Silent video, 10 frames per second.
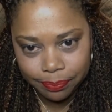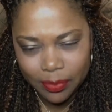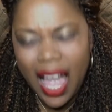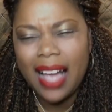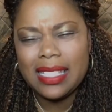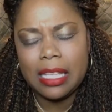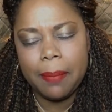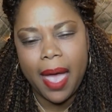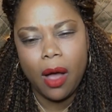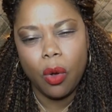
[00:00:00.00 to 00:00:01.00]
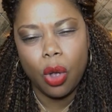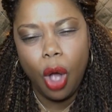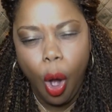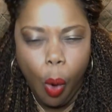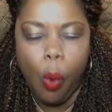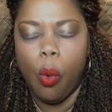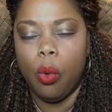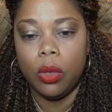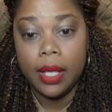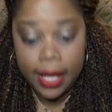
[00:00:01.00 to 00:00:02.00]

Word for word: Knocks him out cold.